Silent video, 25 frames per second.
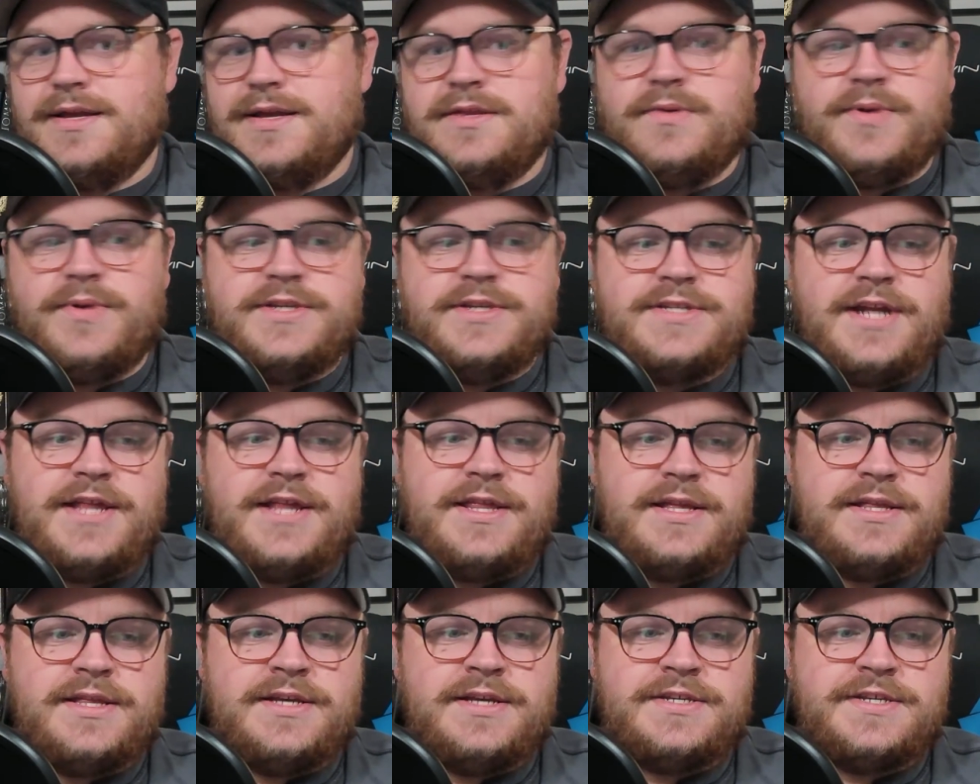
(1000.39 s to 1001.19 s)
And the reason I
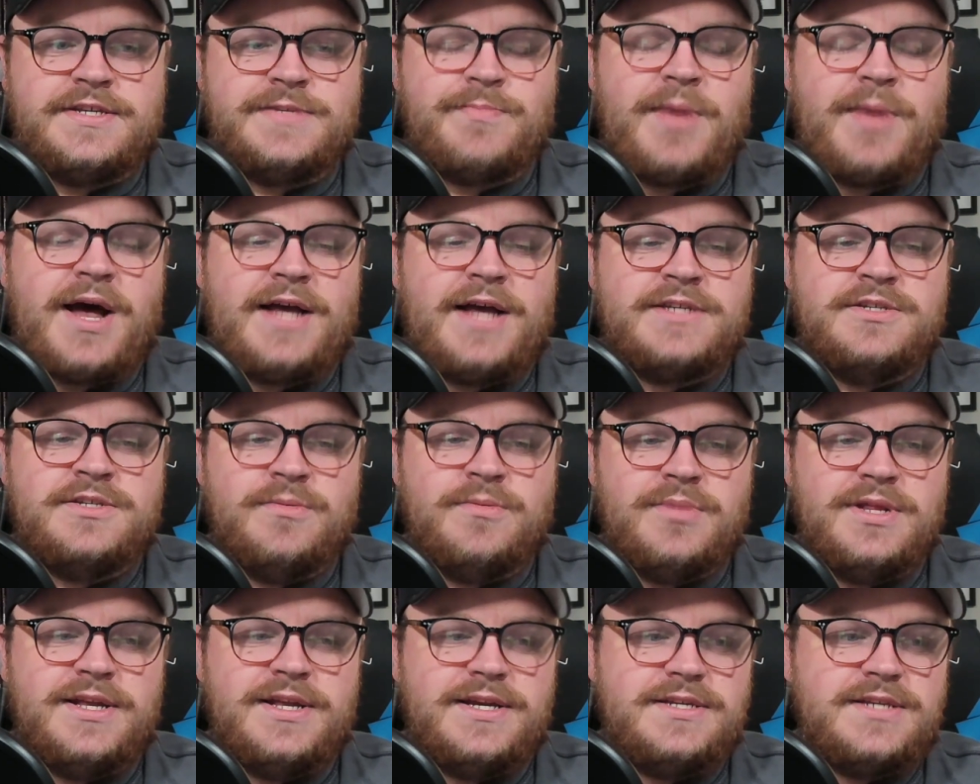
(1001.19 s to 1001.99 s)
think this is
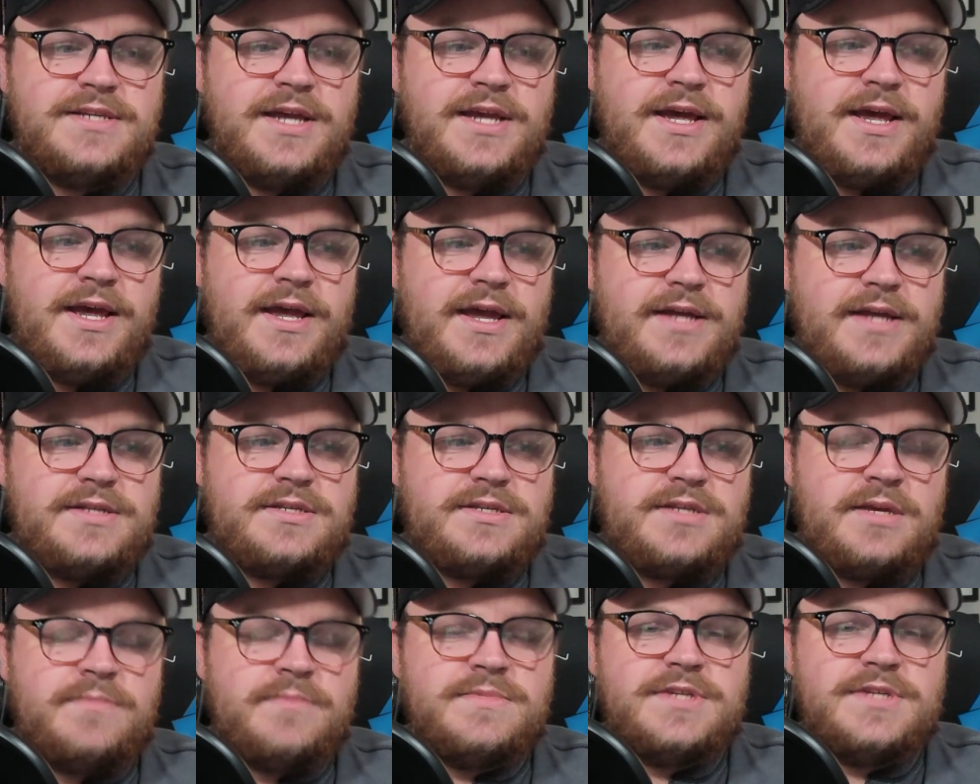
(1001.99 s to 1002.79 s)
possible is it
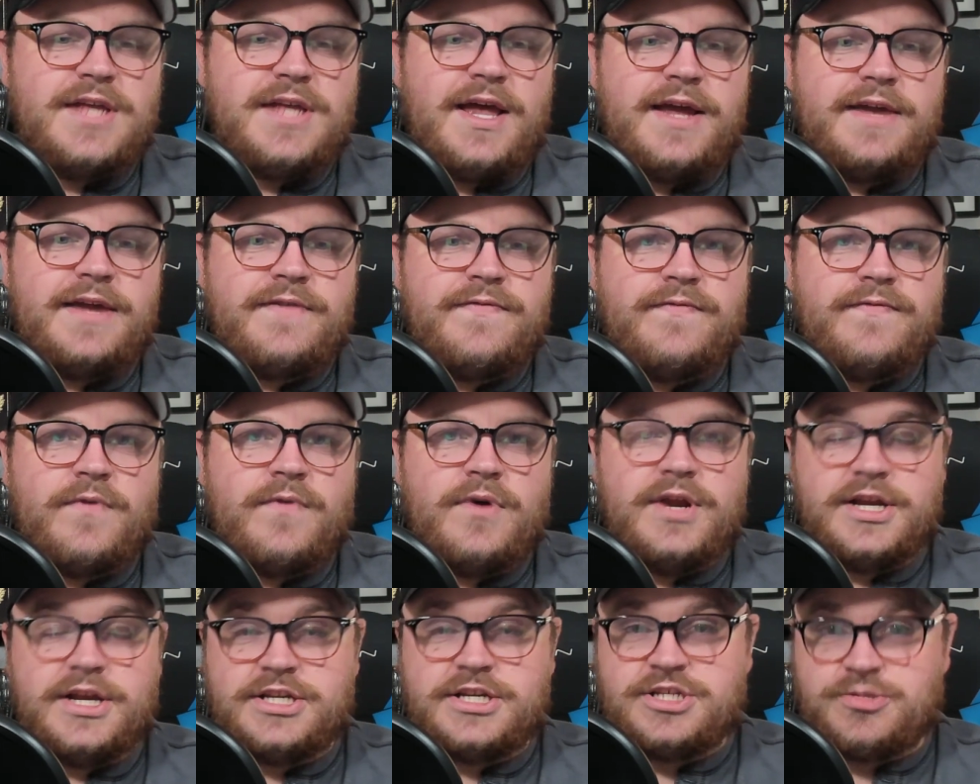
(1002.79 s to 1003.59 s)
seems like
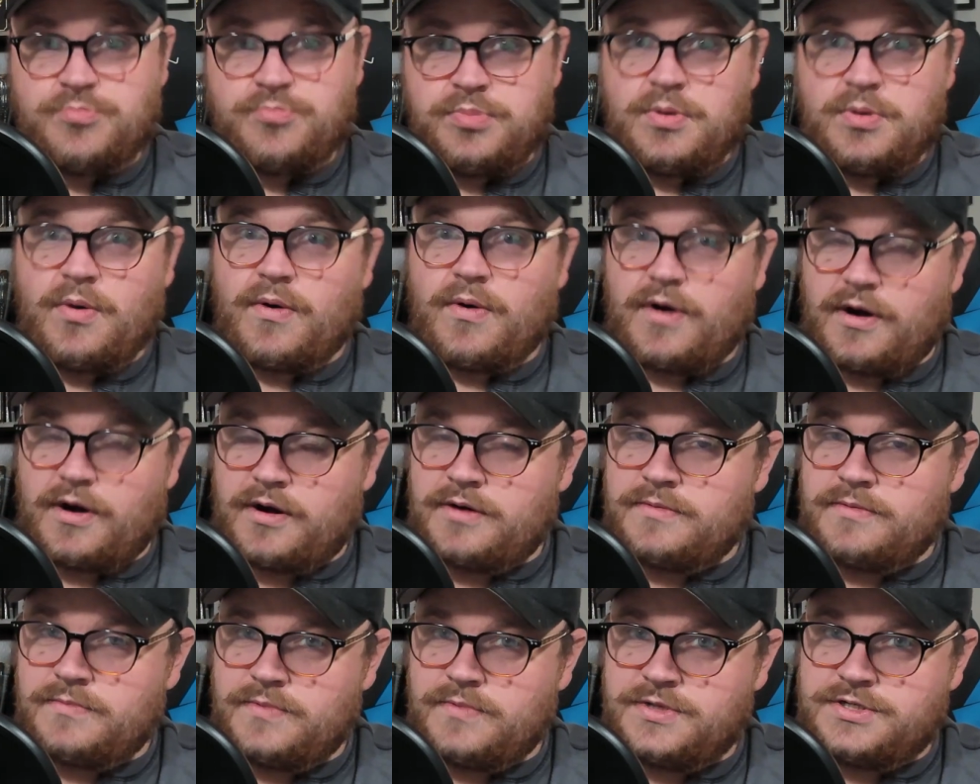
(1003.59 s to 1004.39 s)
for
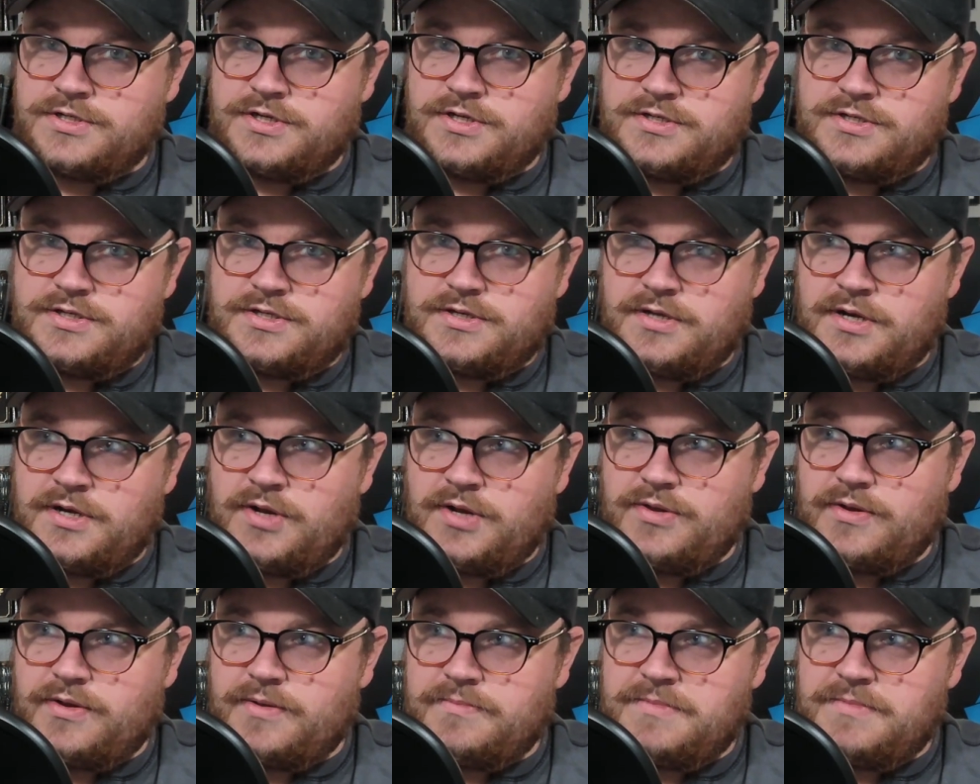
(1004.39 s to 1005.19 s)
Explorer, which is you
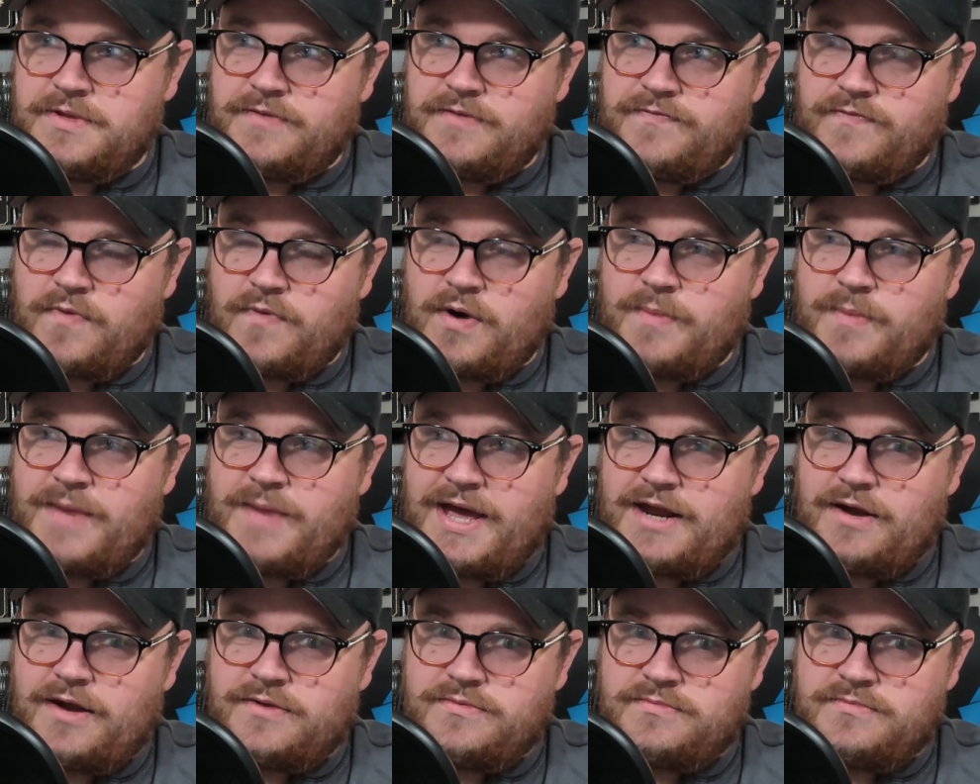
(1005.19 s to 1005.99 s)
know the the
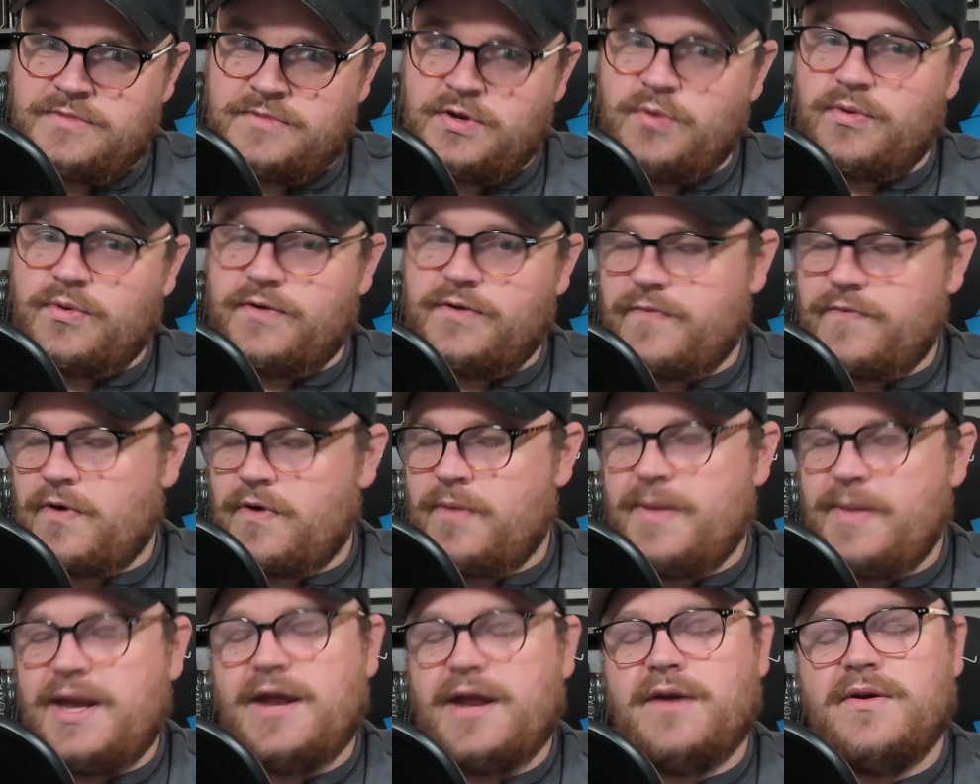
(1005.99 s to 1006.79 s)
format newer
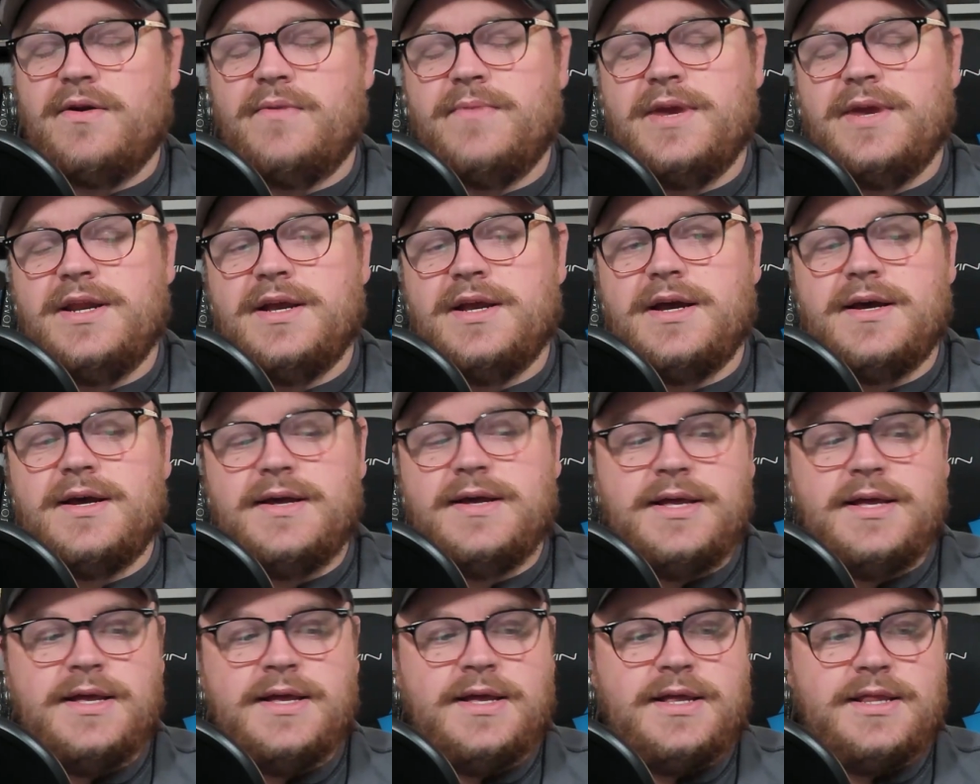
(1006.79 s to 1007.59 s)
format on Arena
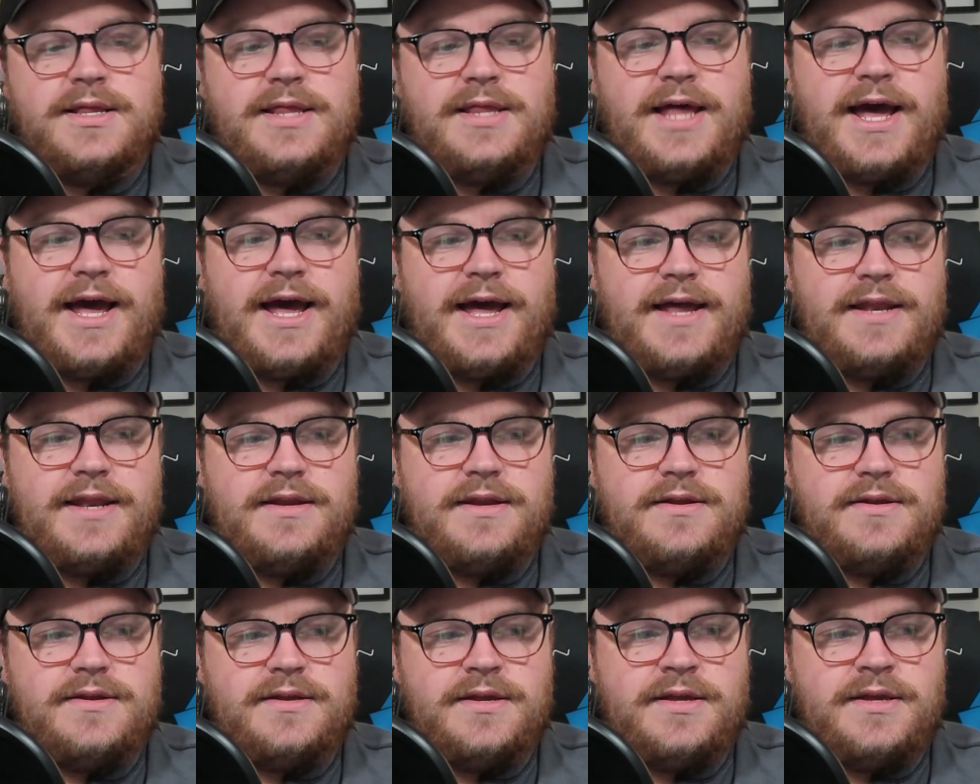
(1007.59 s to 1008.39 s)

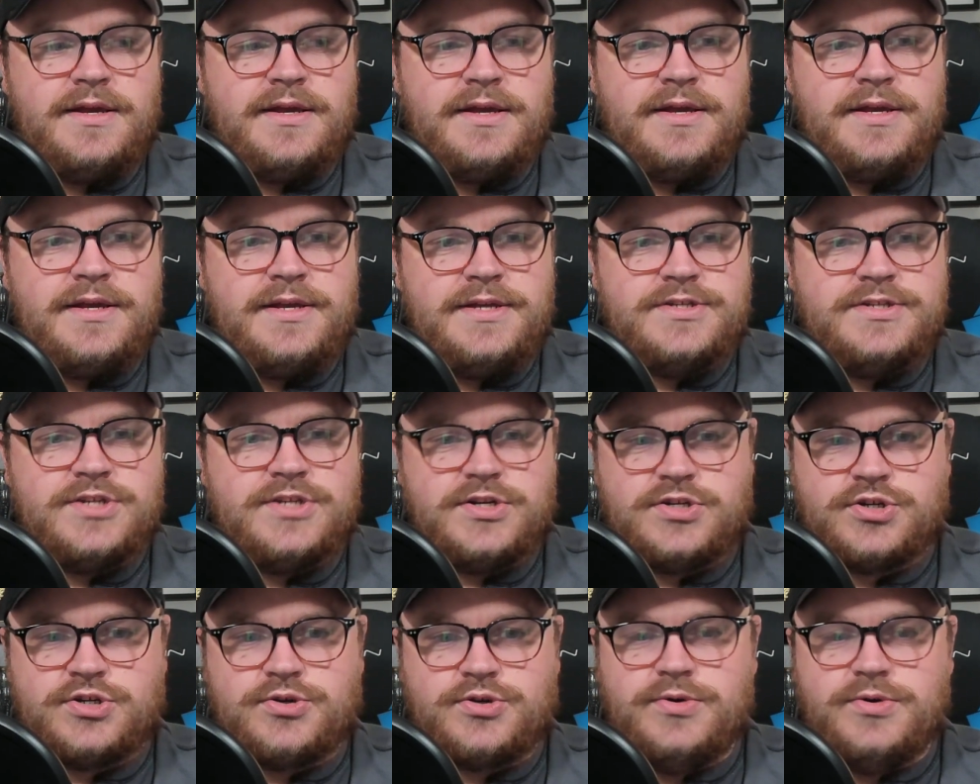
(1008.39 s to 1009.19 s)
that is
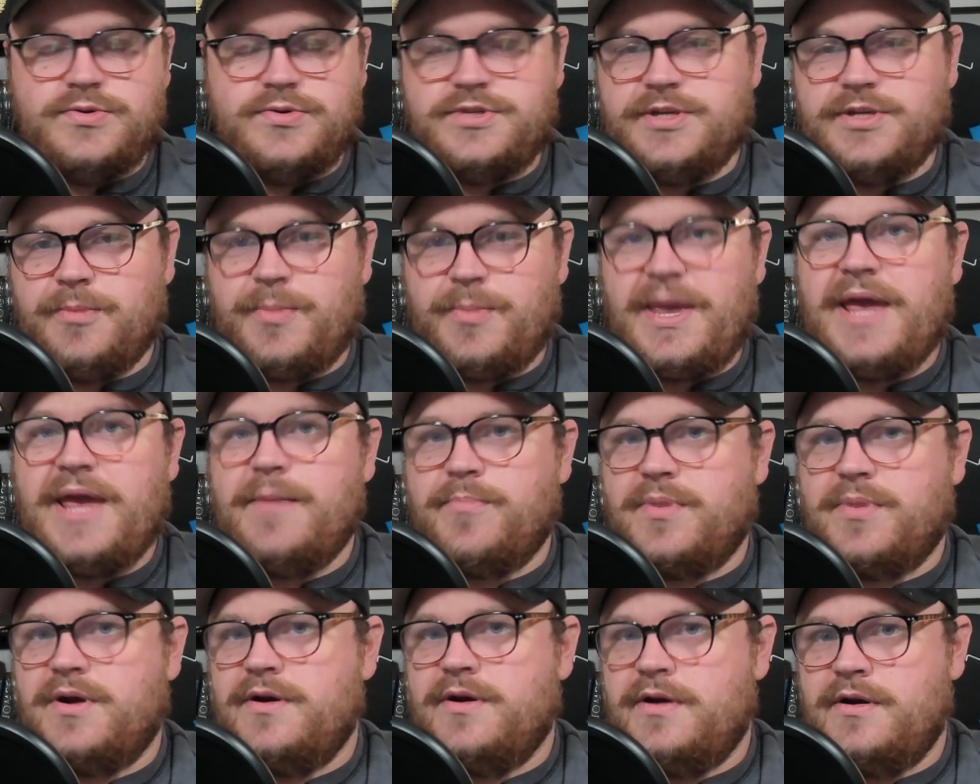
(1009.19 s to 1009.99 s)
a true to
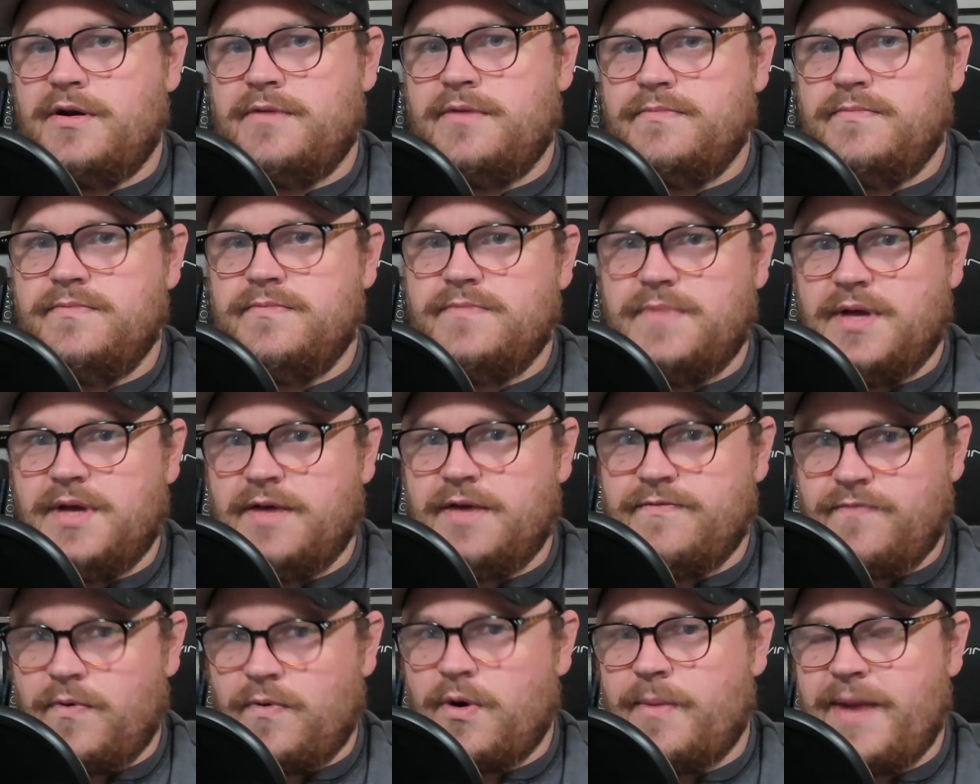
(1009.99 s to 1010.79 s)
paper
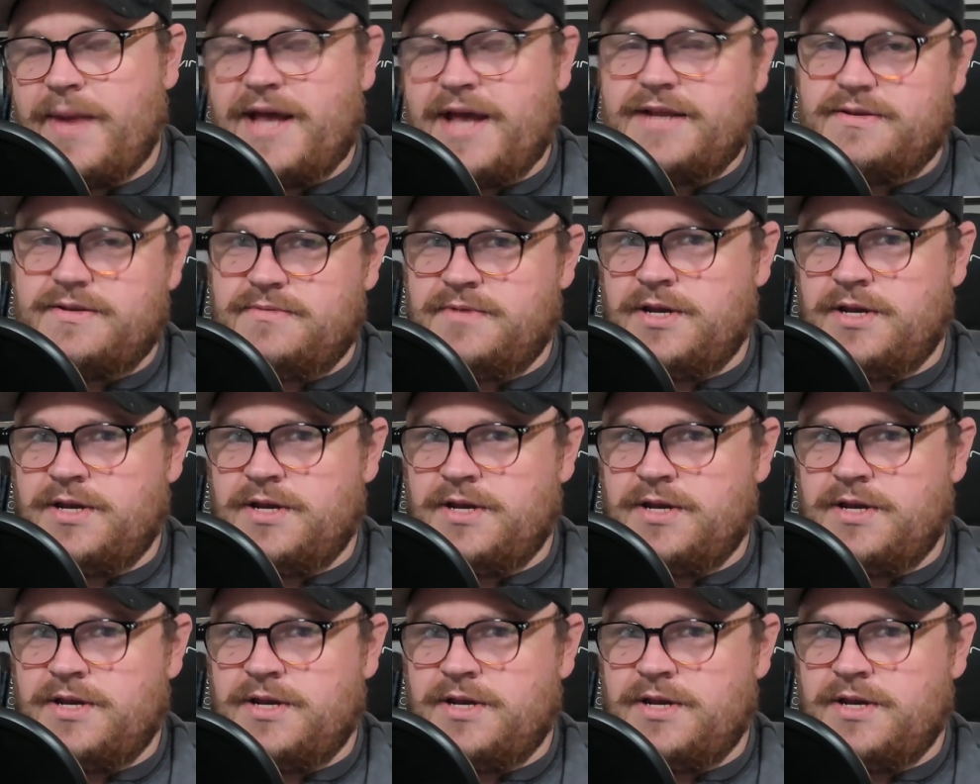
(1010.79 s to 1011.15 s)
format.